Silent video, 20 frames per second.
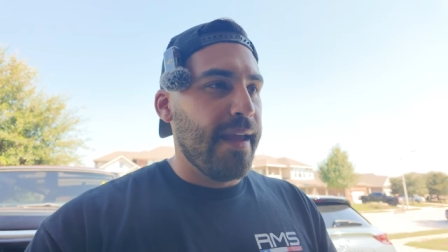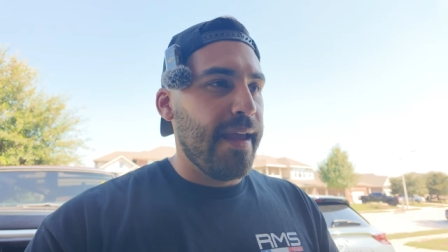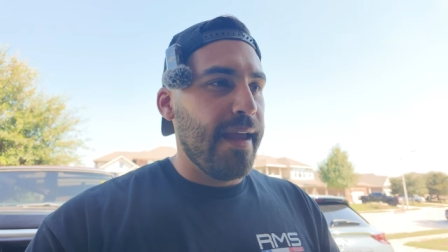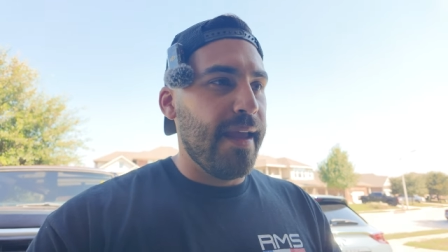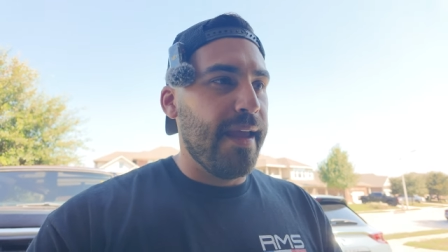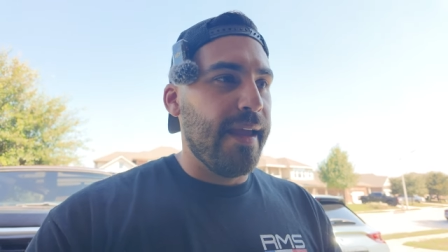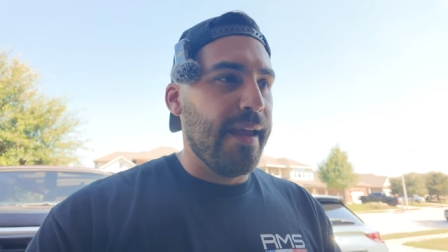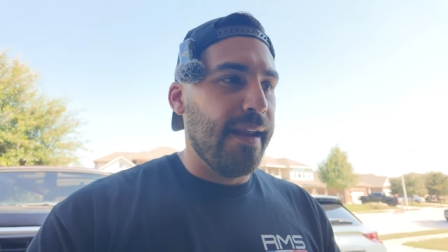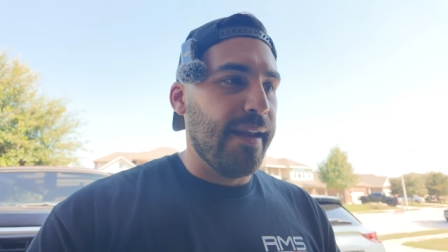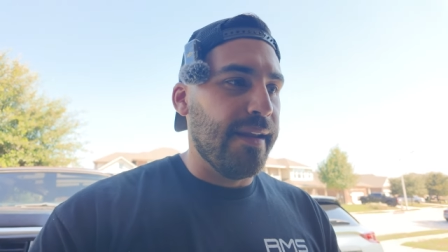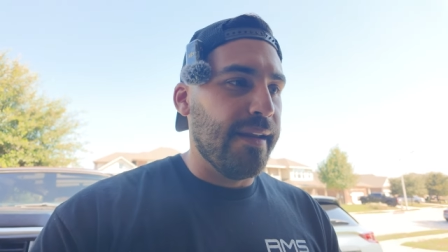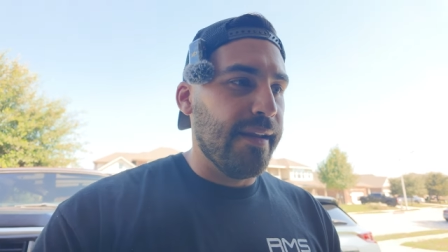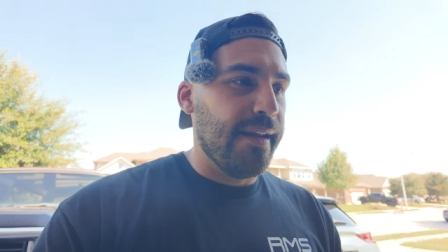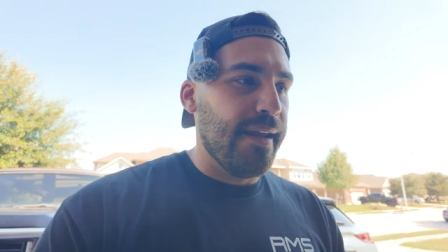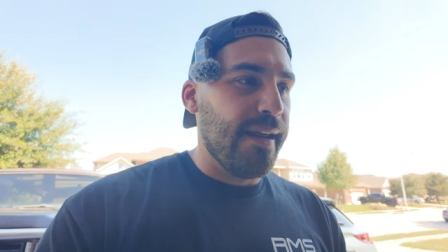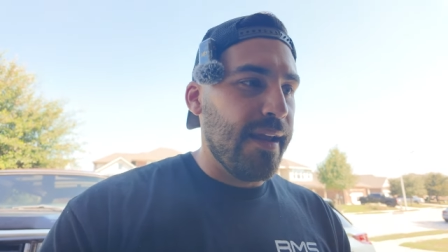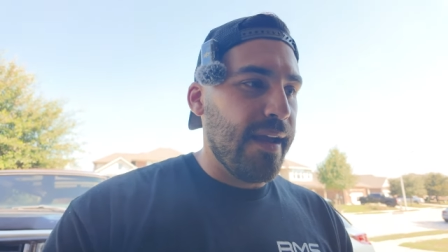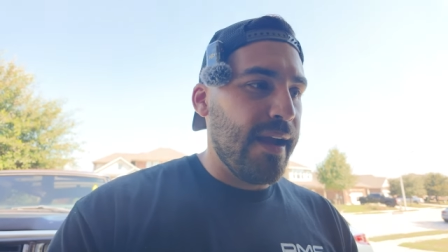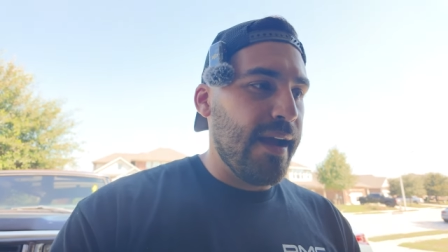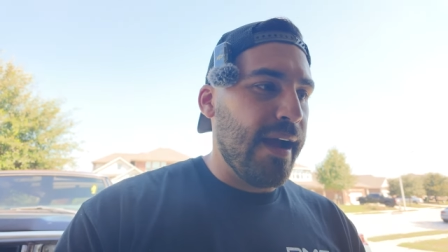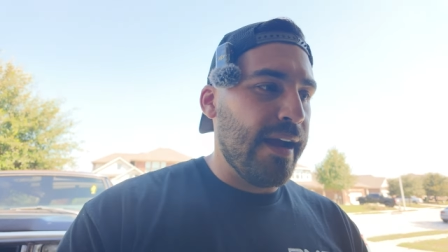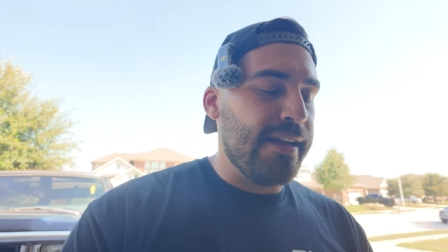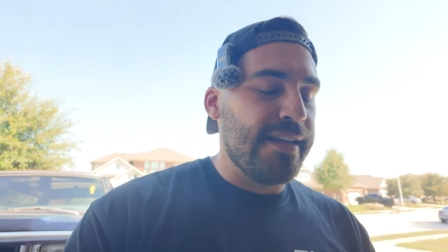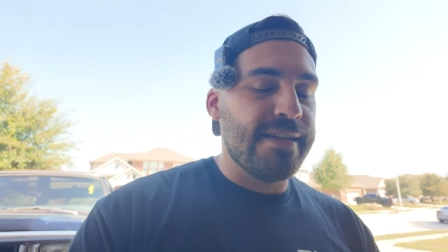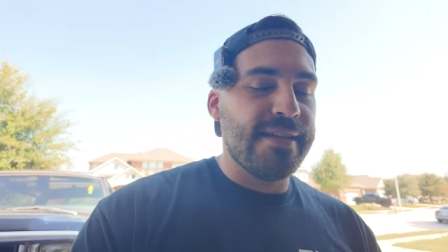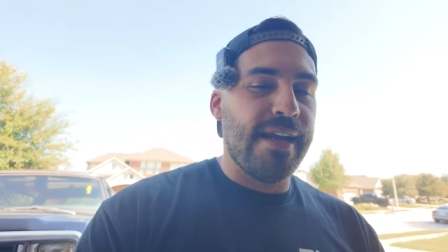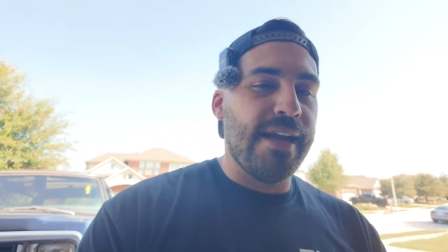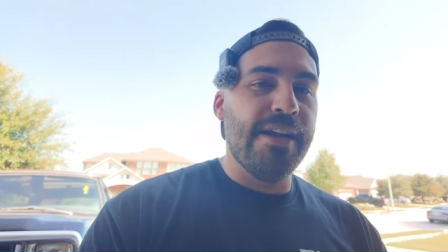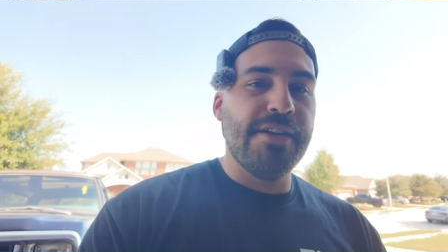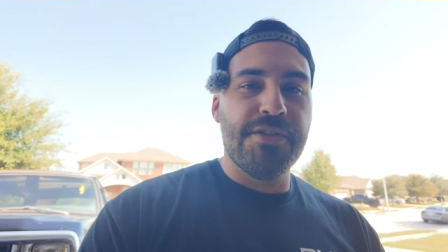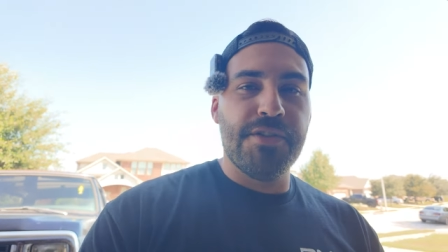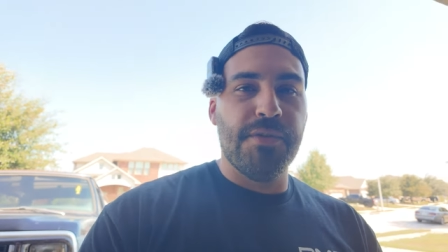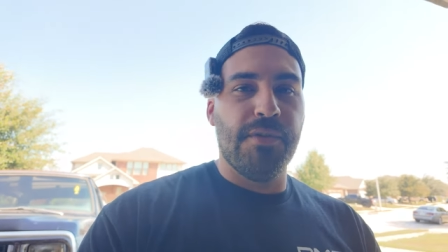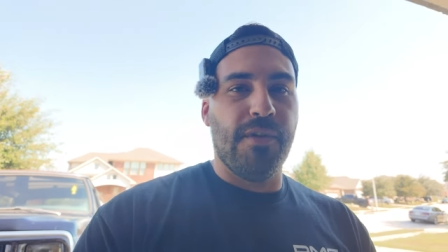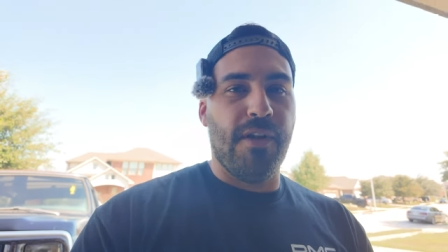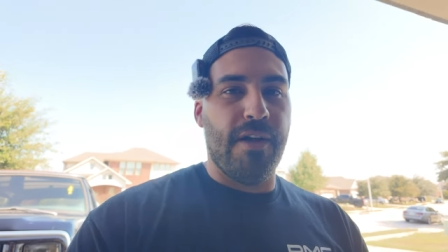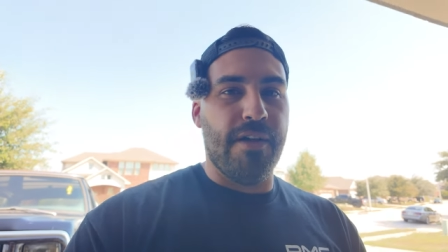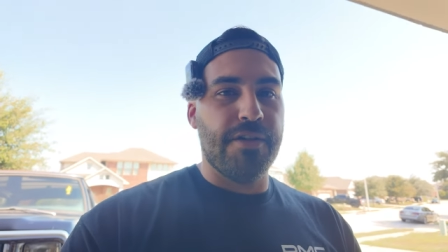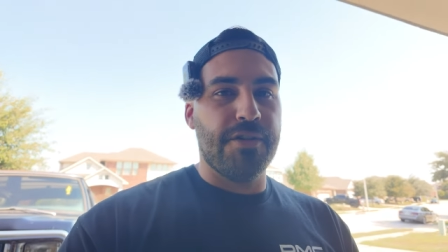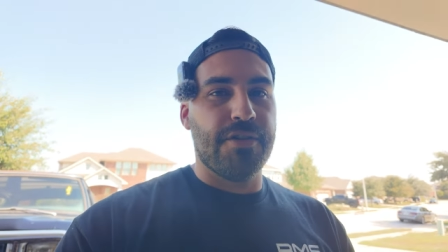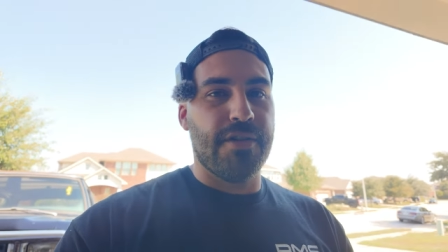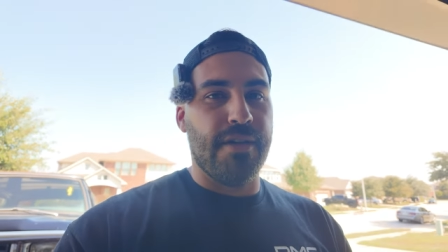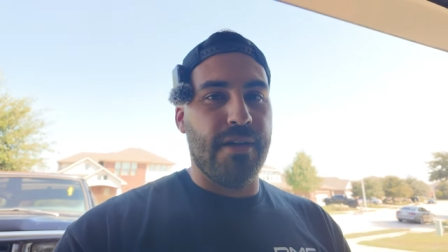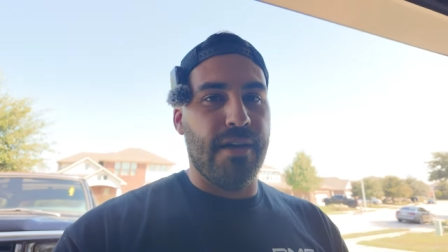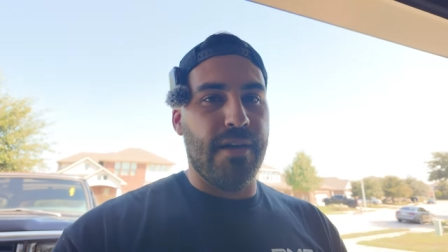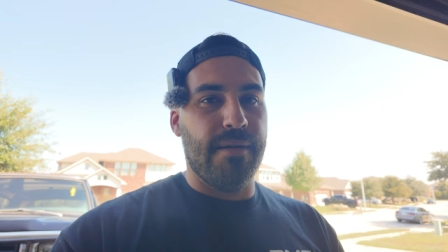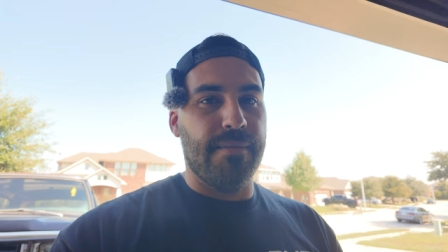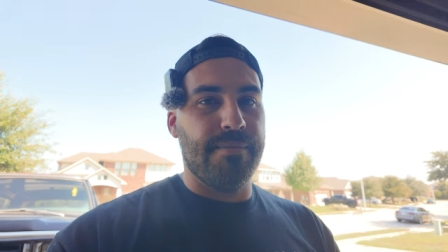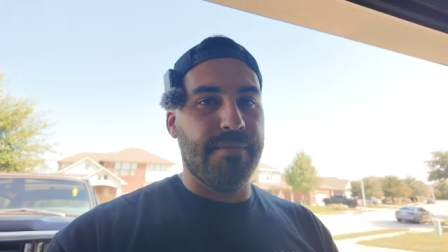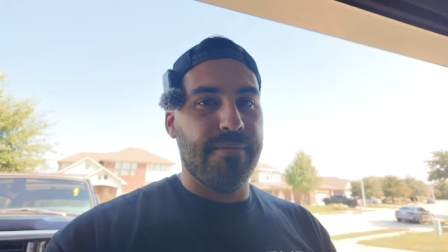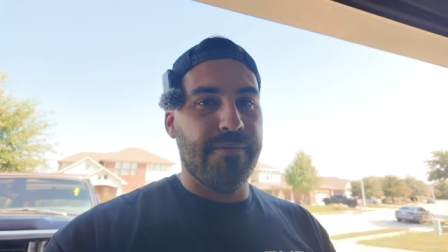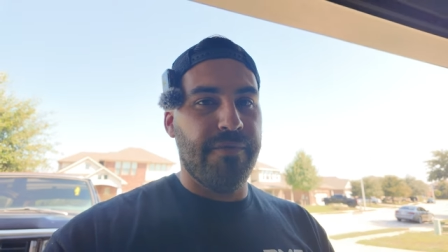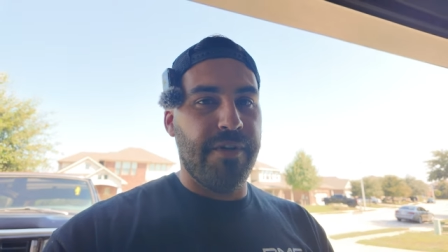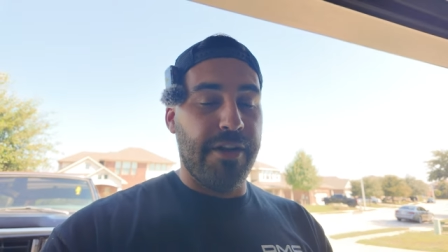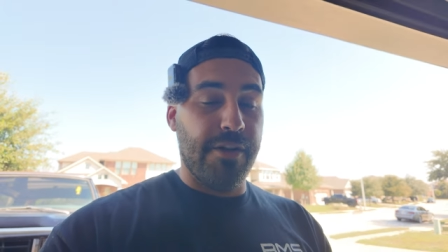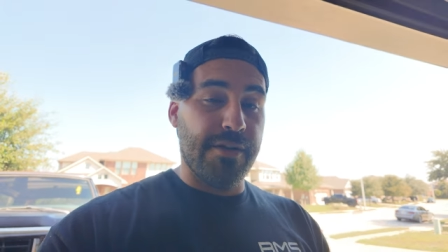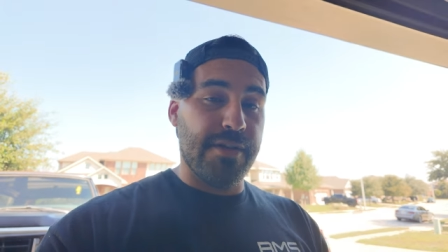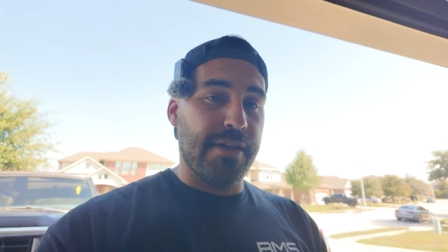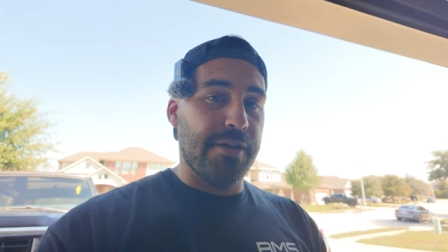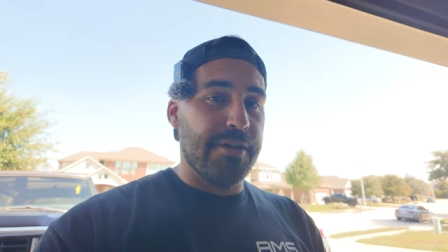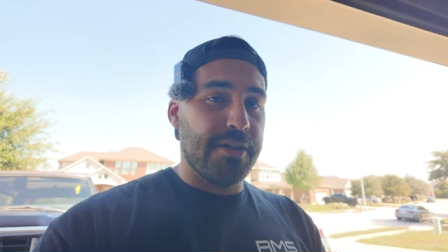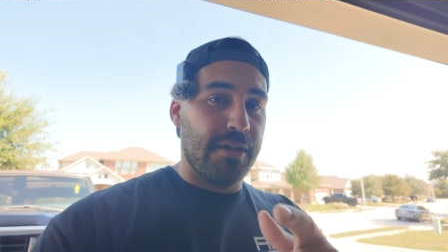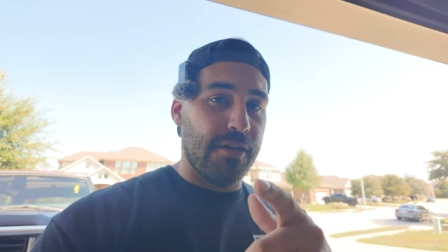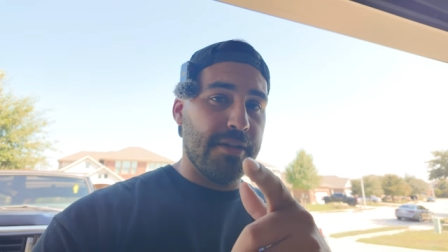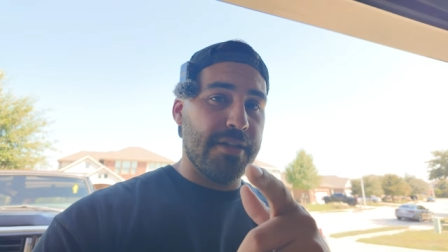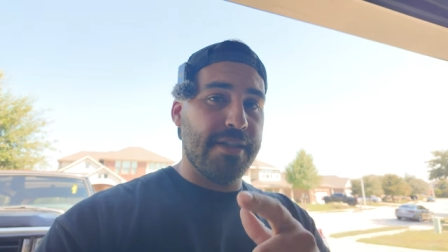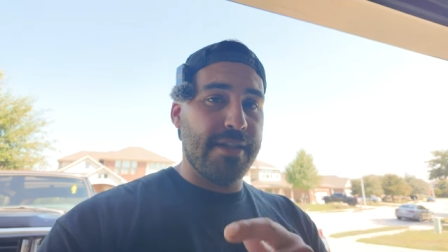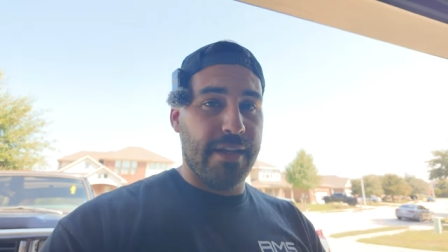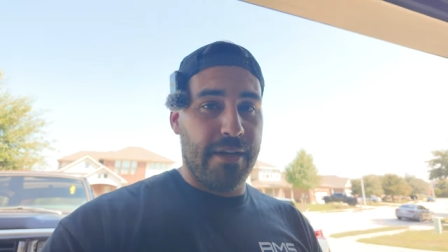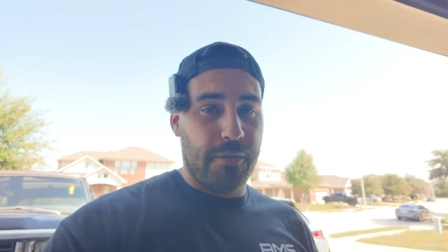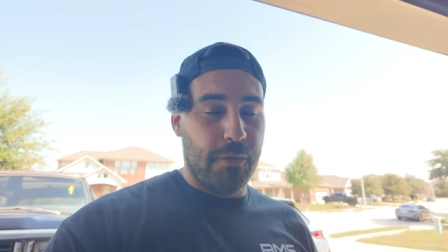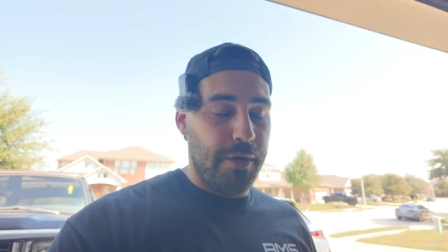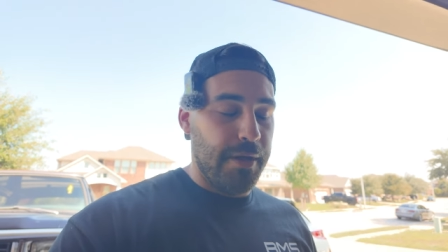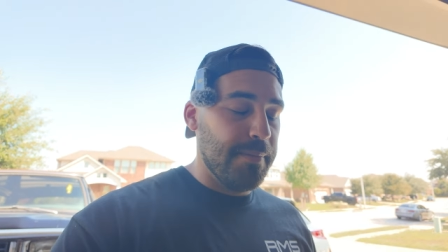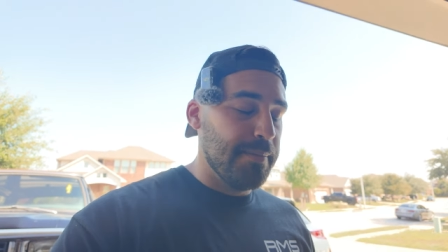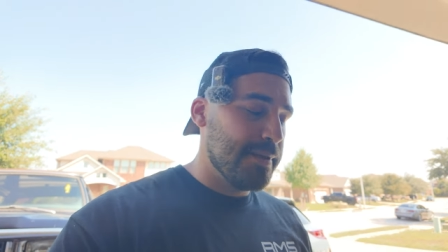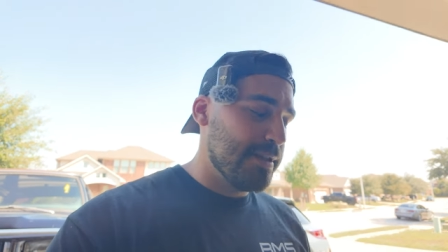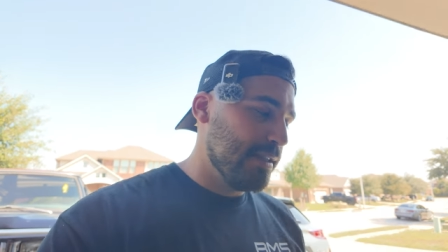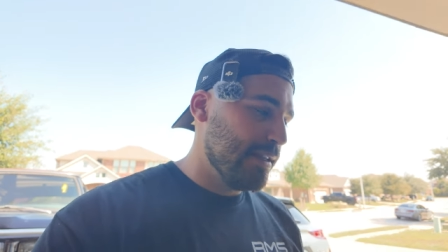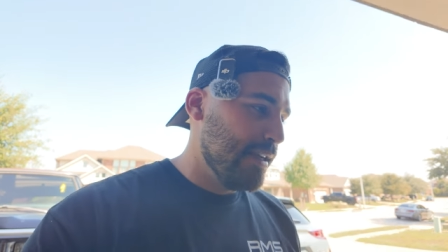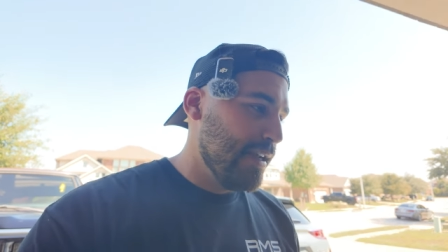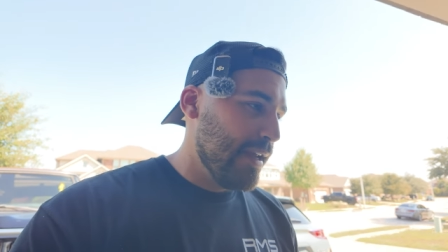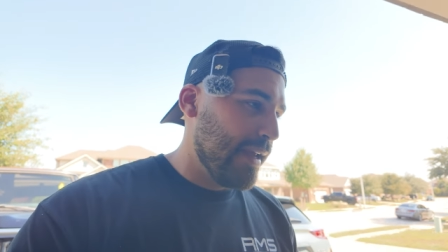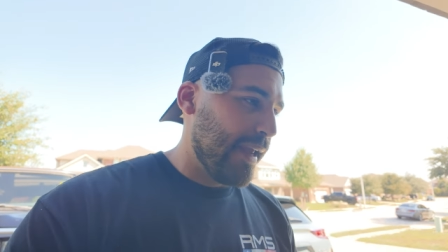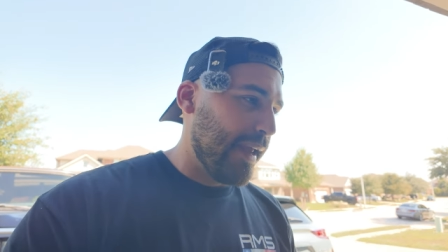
And I decided to launch a video series called Sick Whips,